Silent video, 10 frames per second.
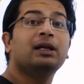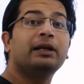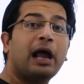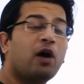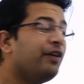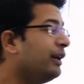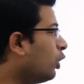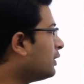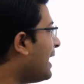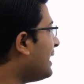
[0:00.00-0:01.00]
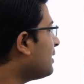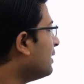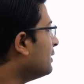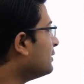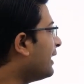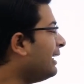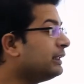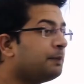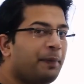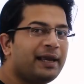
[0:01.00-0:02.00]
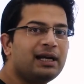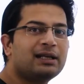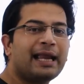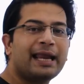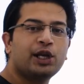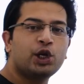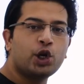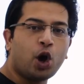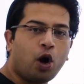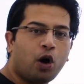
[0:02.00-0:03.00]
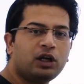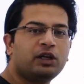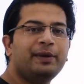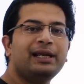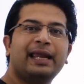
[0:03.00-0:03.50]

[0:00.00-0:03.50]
Now we know that the speed cannot be